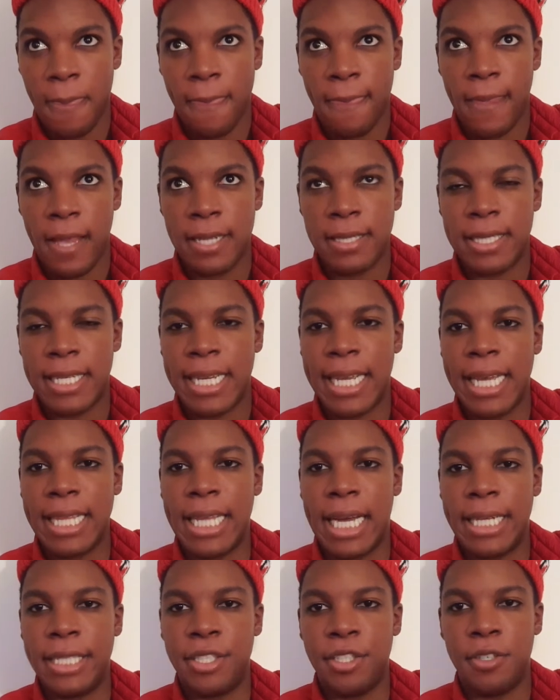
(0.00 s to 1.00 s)
Because again,
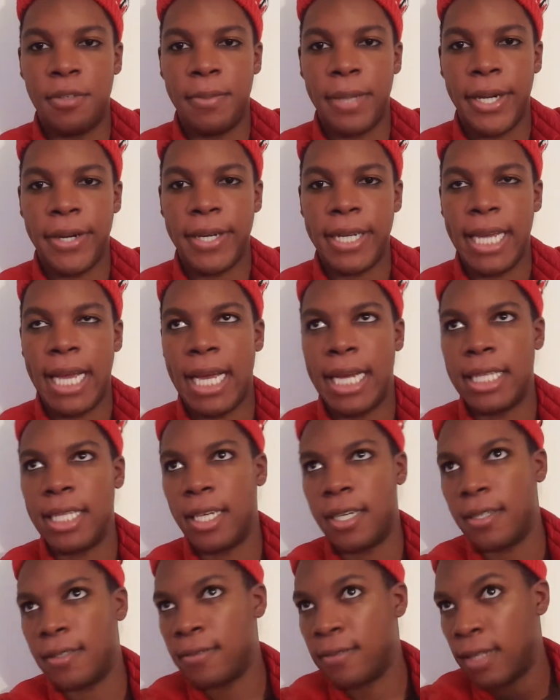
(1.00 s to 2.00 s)
I do a myriad
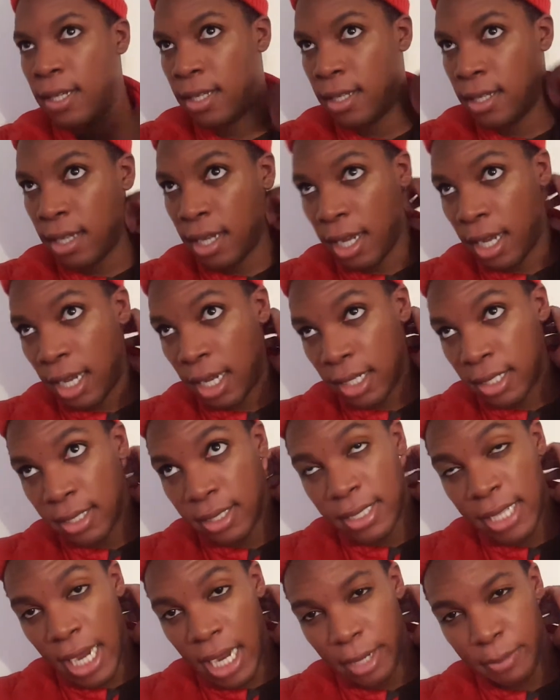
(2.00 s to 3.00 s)
of
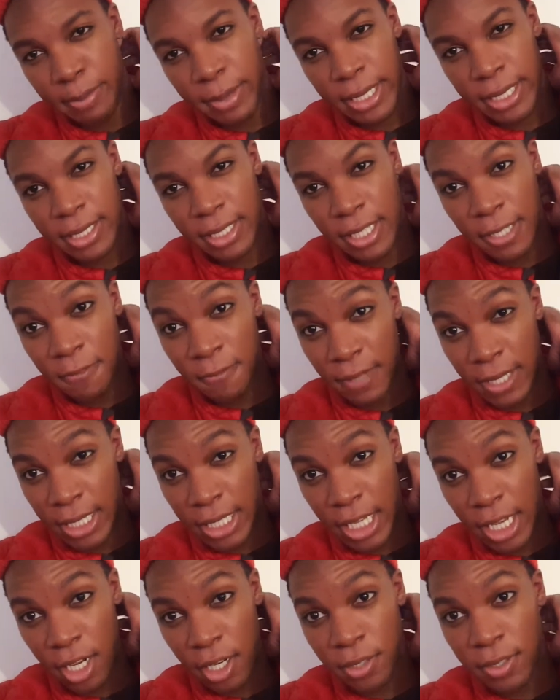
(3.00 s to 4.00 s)
topics and
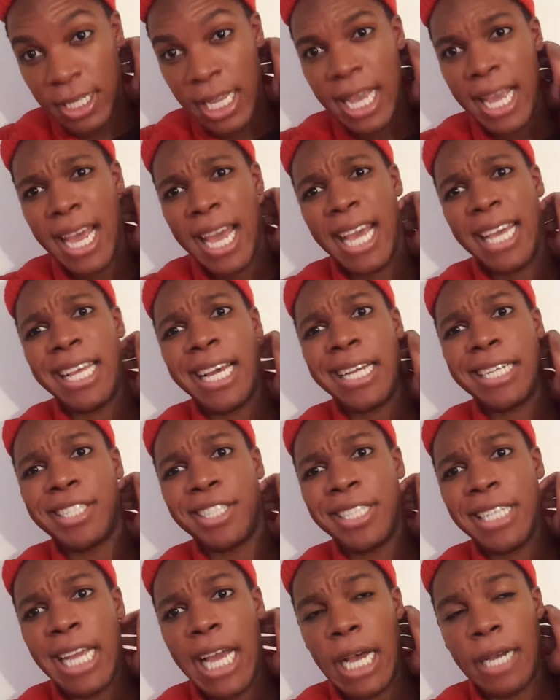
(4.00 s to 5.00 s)
videos. And I
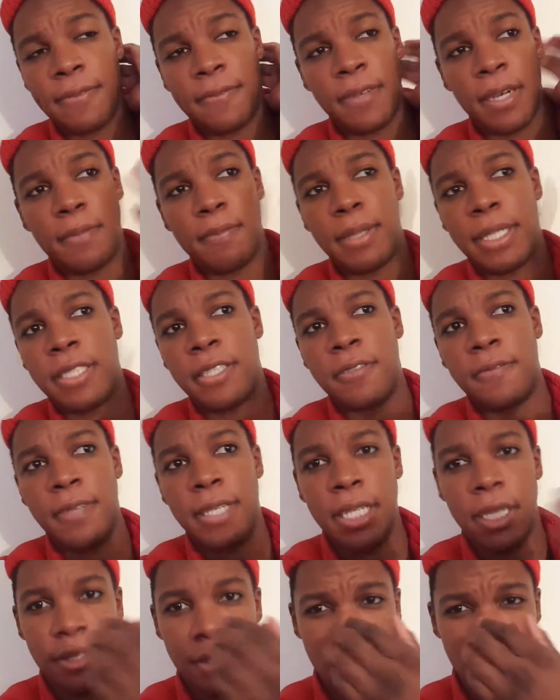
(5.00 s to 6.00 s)
actually have a bunch of
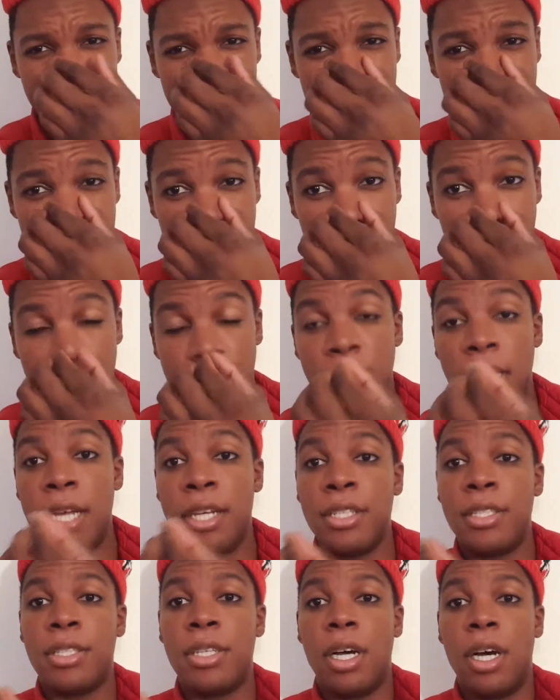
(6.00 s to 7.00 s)
videos already up.
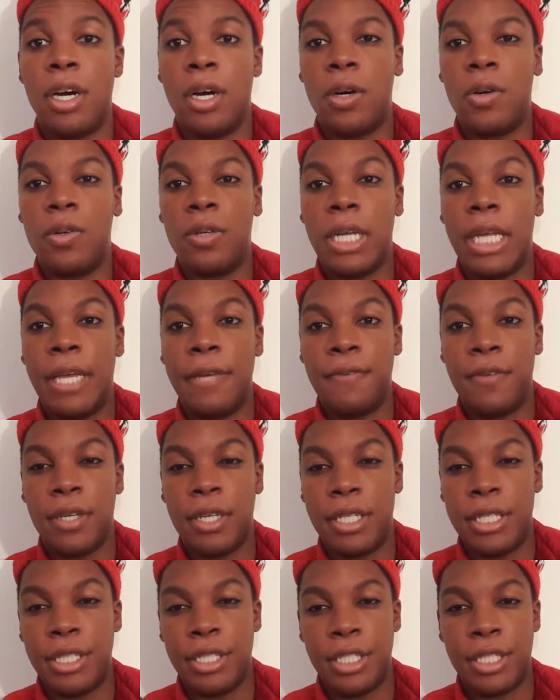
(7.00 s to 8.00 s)
So, if you
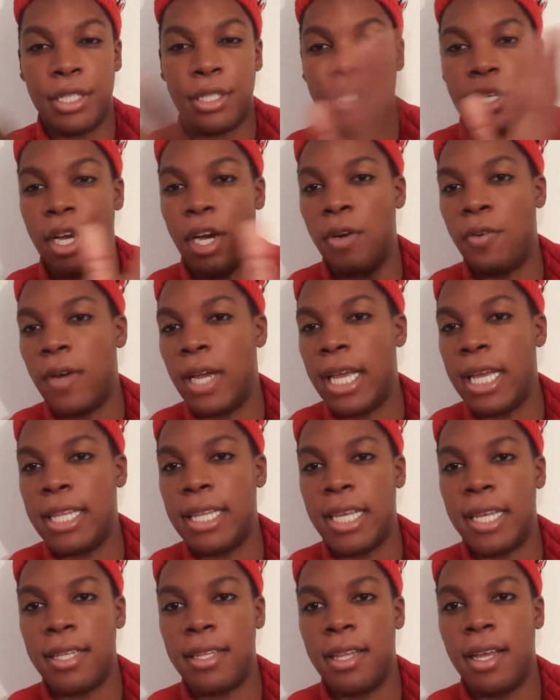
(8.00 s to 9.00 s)
could just go
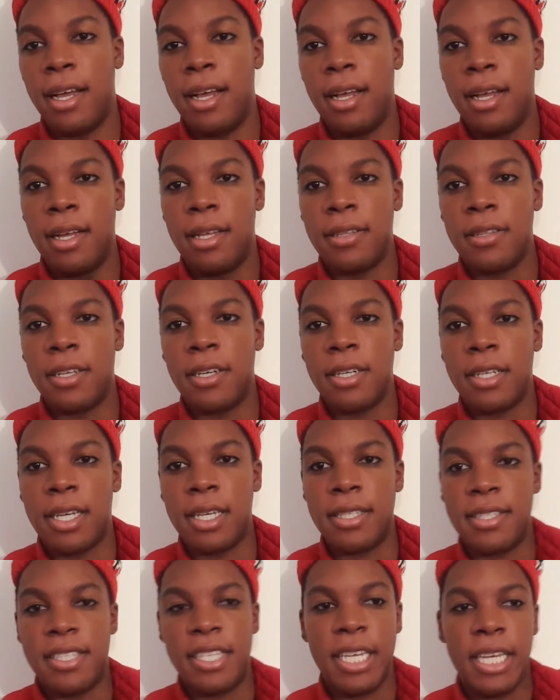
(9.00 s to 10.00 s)
in and look
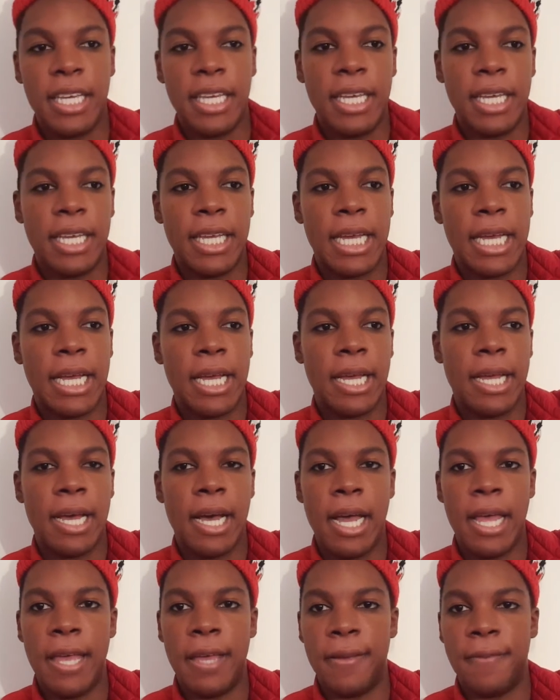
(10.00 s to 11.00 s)
and see
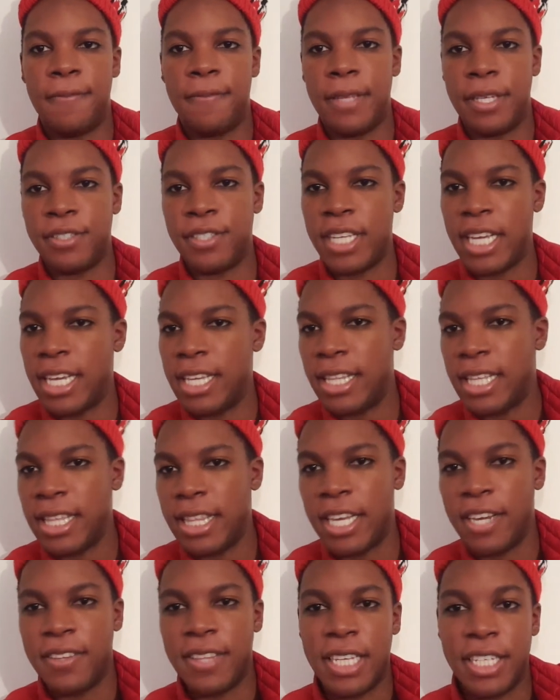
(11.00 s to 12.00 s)
if there's anything
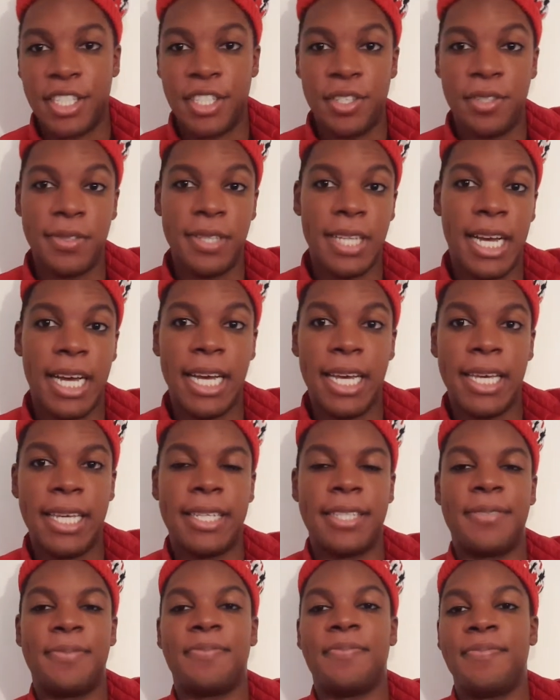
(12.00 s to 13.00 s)
there that you like.